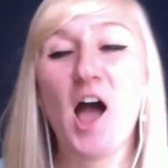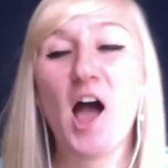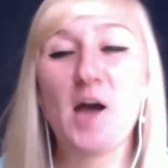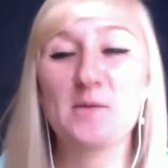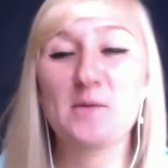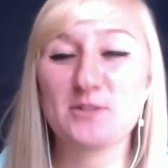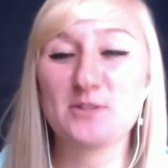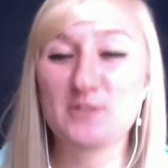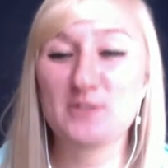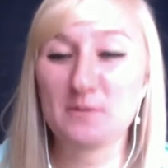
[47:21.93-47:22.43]

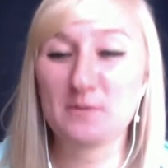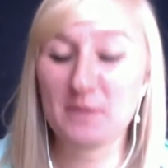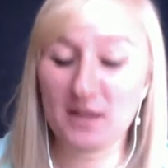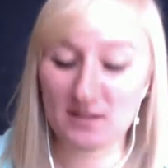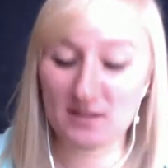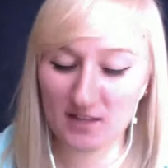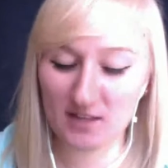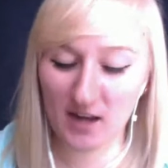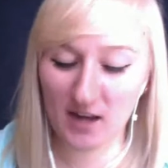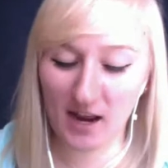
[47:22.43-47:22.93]
something
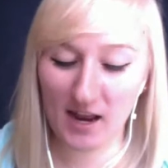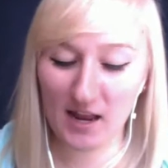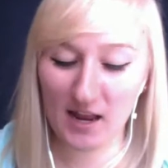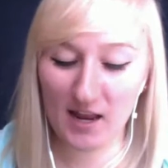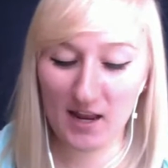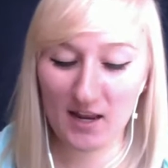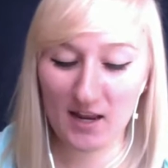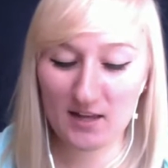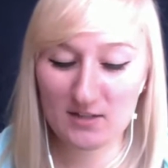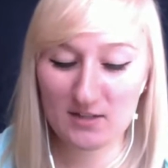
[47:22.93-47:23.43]
else that
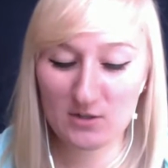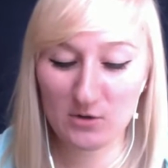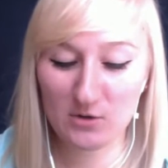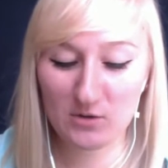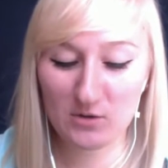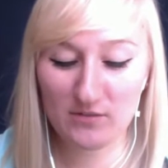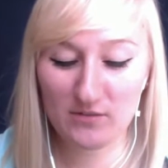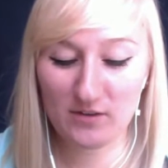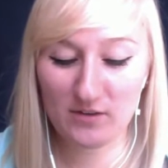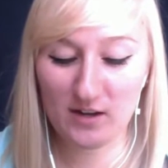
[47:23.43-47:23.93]
I
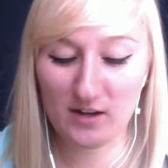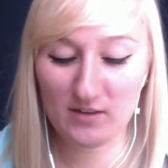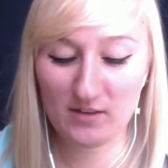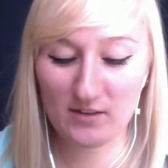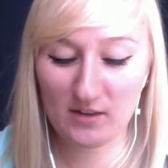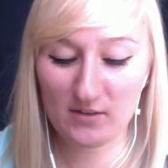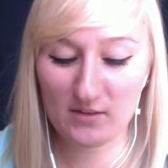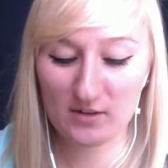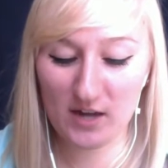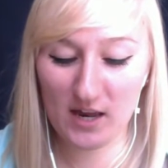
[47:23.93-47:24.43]
totally found out the
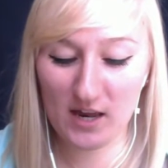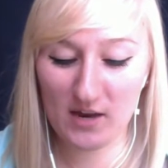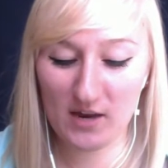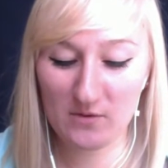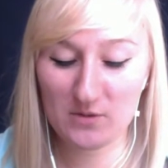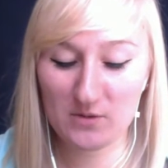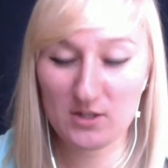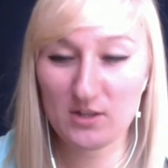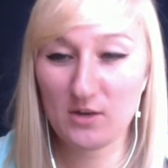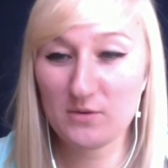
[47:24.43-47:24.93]
other day,
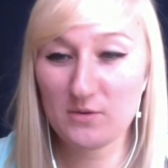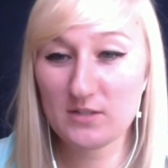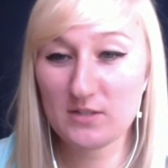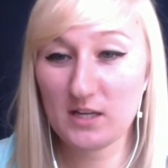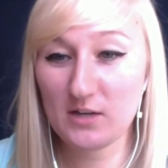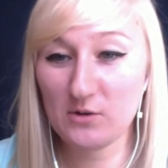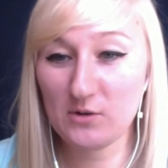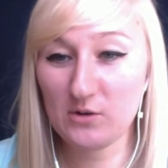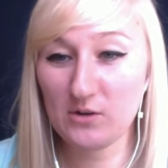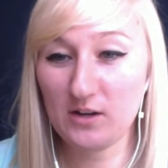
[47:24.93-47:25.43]
which I thought was kind
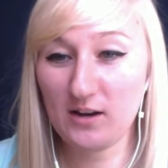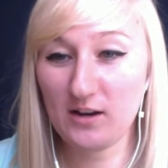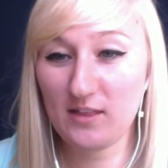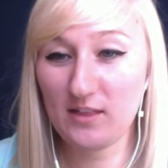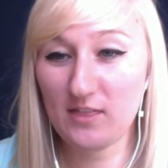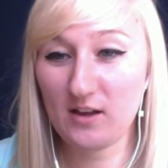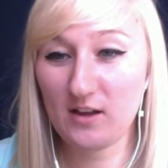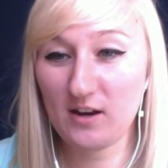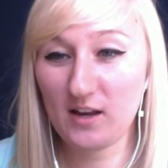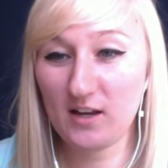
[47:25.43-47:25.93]
of cool, and I
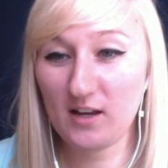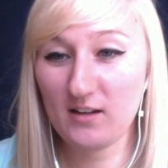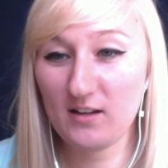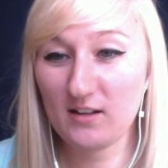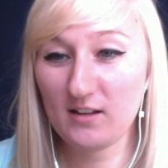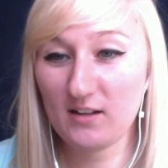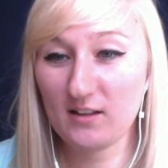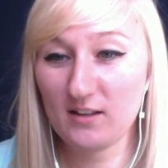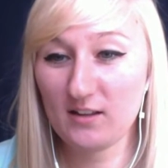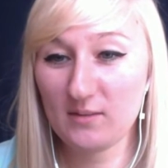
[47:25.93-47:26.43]
thought I'd
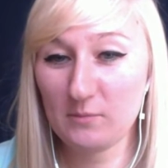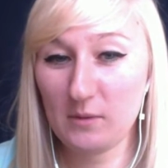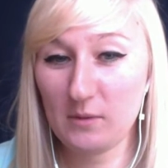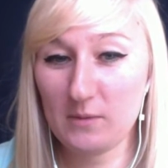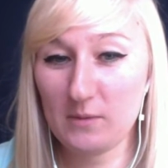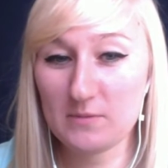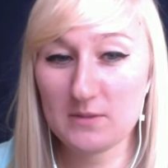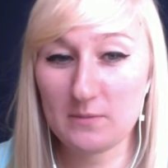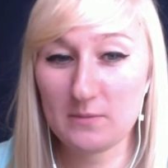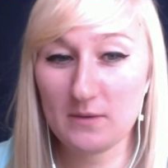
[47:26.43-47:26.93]
pimp
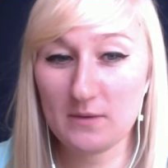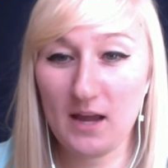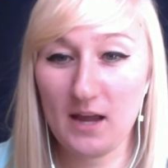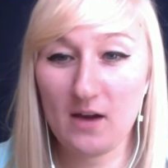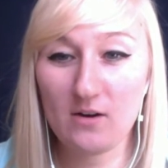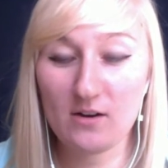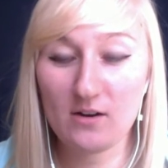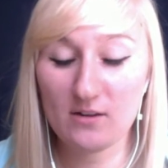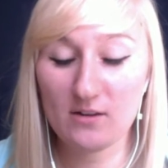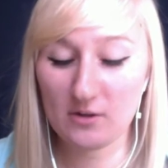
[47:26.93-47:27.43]
somebody
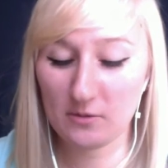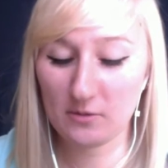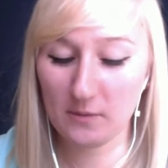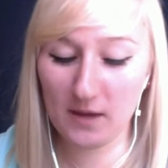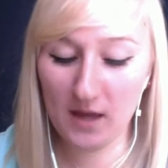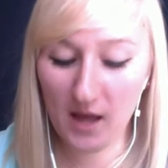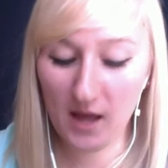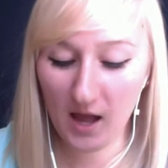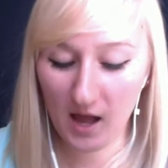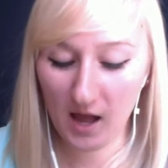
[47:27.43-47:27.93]
out a little
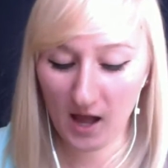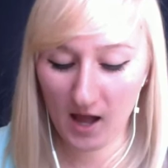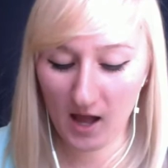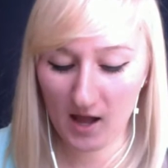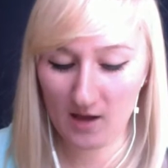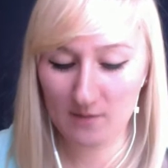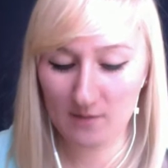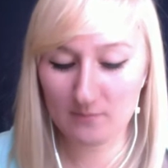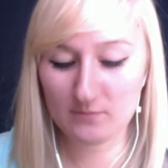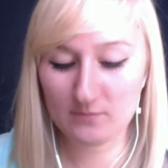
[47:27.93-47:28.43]
bit.
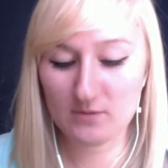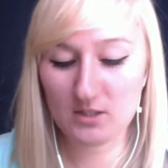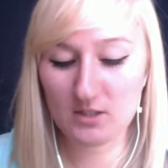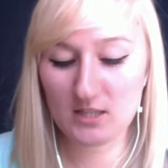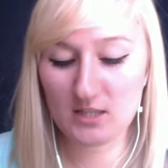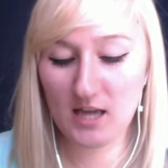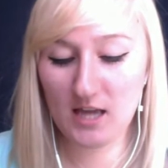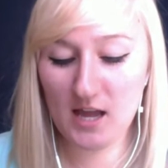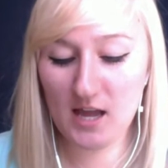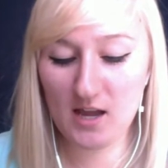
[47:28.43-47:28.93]
There's a
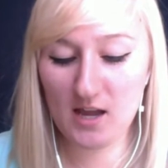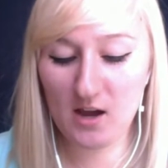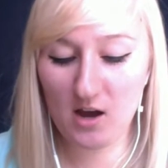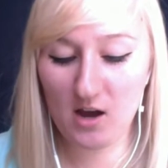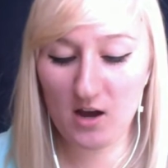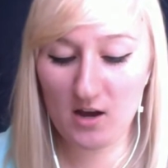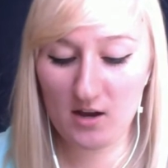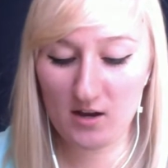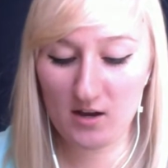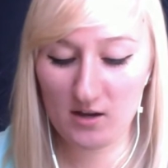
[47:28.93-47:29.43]
guy
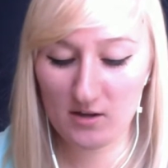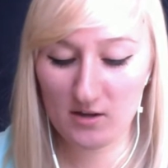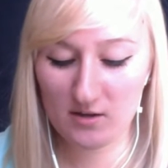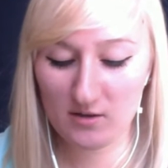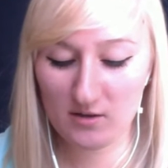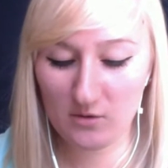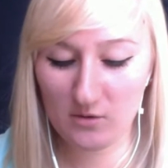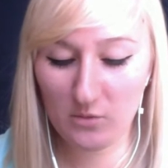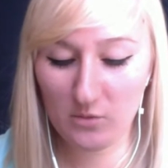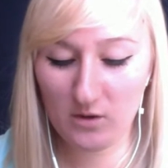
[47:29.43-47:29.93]

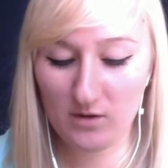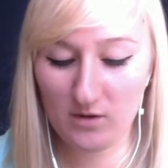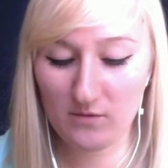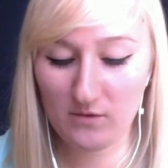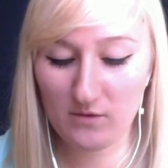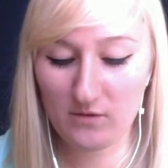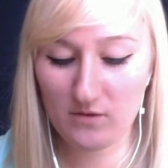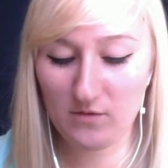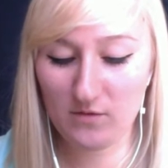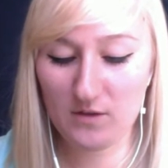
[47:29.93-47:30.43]
on one
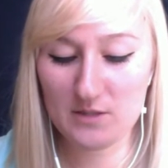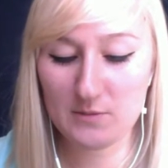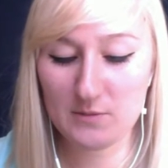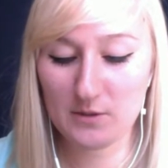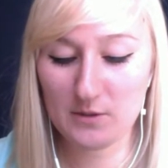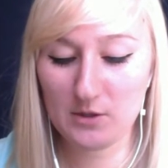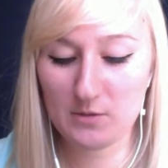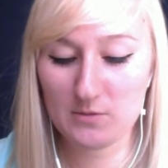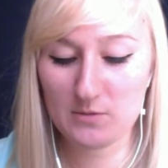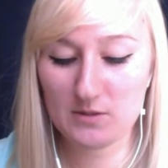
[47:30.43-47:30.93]
of the Facebook
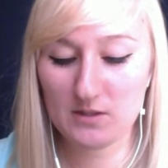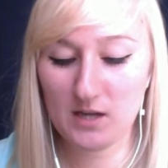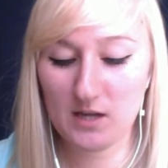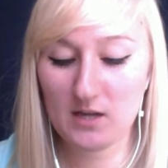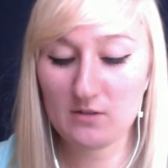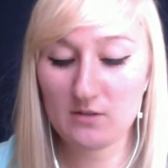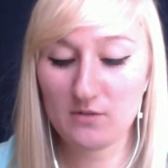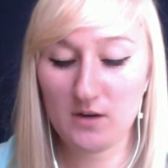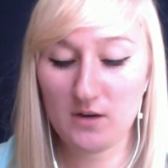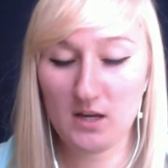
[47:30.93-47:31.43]
groups, kind
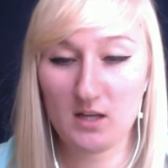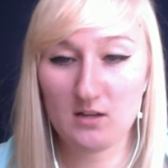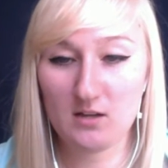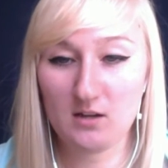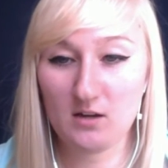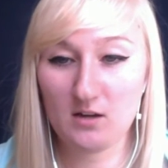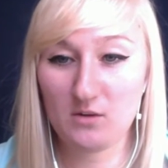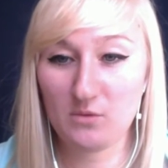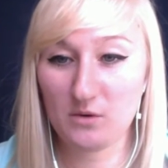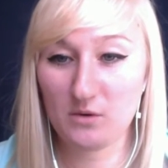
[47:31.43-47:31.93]
of funny,
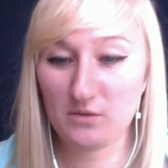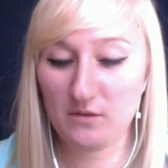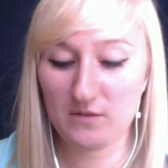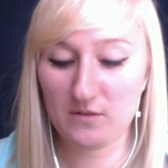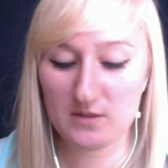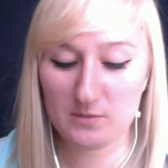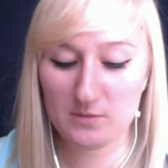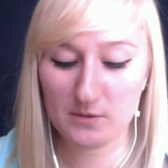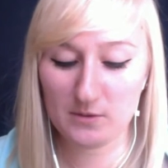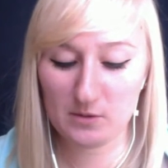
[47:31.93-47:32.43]
on one of our
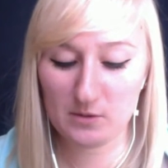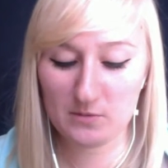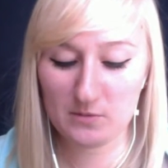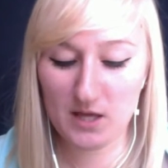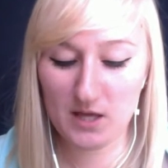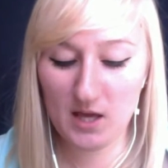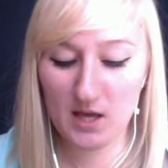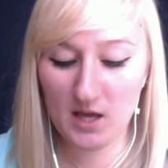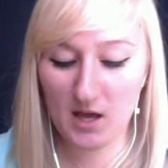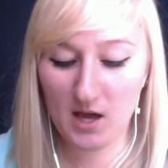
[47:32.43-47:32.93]
Facebook groups,
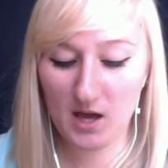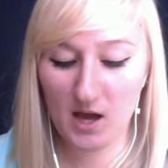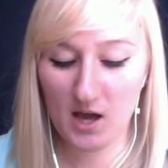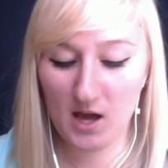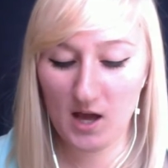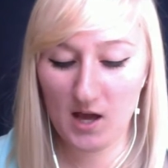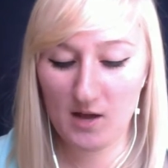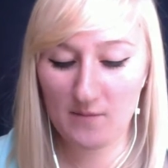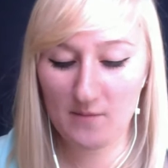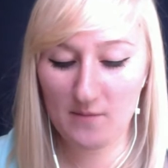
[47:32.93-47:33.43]

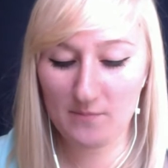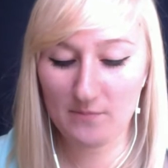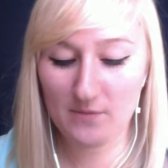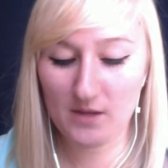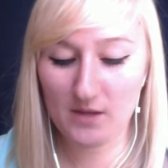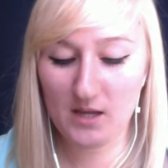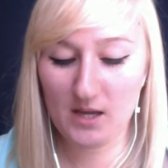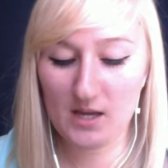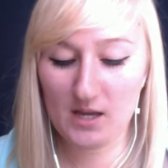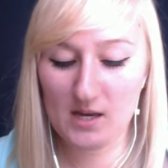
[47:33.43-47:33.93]
and
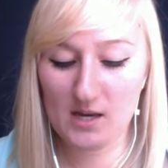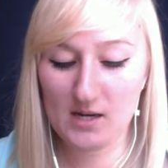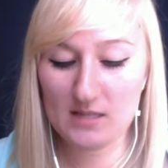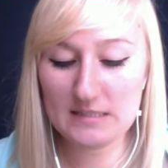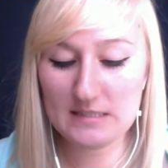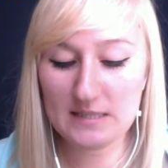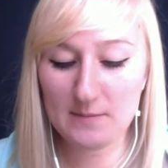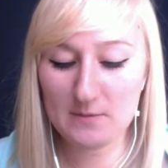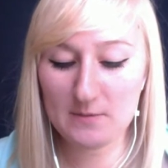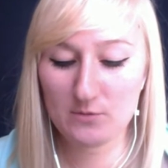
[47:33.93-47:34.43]
his
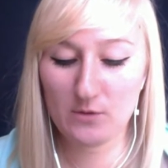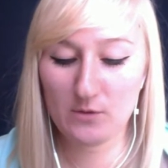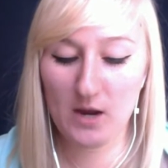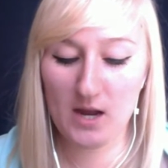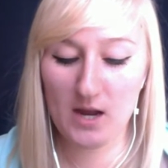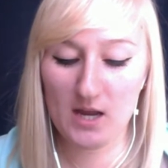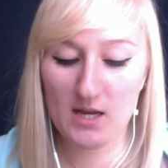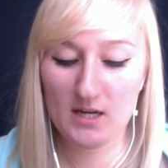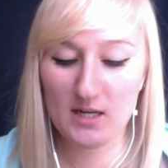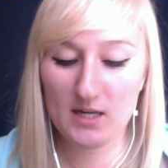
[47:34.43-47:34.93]
name is
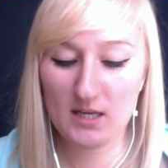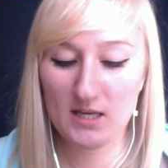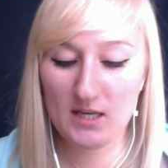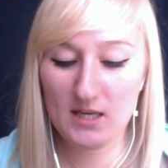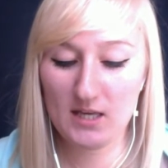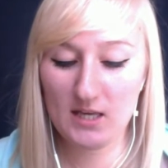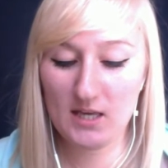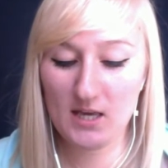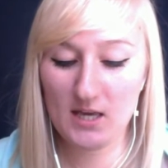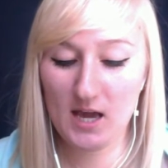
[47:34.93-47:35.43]
Ryan.
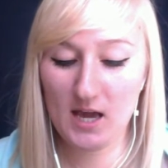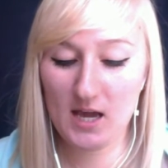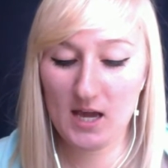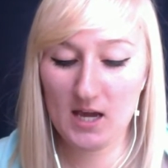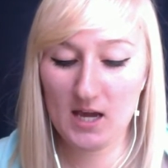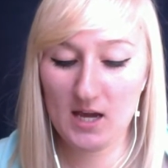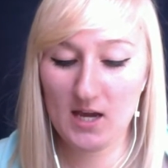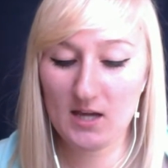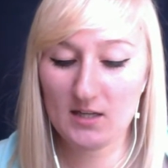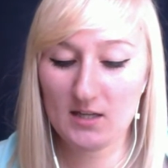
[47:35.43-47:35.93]
He
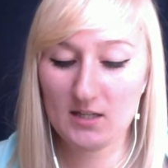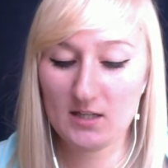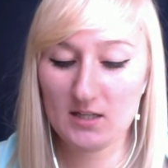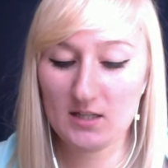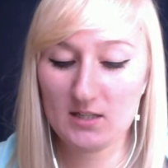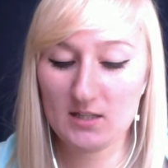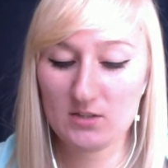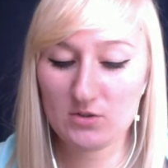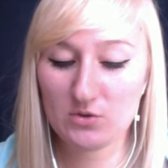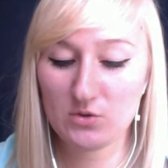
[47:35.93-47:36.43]
and
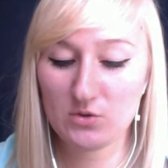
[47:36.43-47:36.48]
his